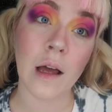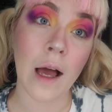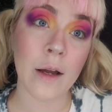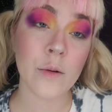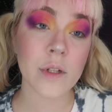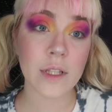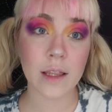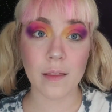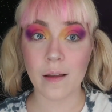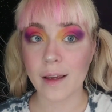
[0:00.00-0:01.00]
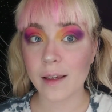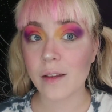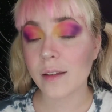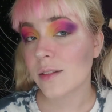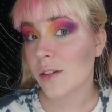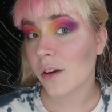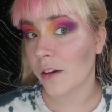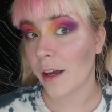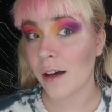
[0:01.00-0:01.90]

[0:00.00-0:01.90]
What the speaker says: I really like how this turned